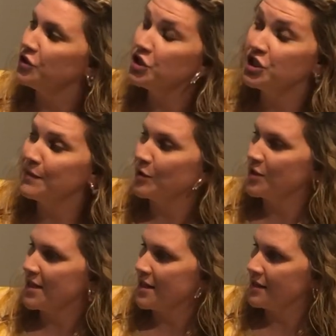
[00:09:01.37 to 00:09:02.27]

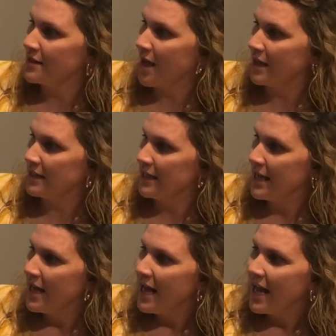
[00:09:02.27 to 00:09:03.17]
shimmers in the sun.
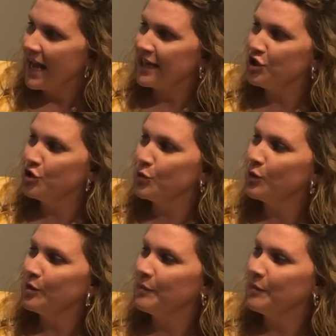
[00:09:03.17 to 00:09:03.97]
A jewel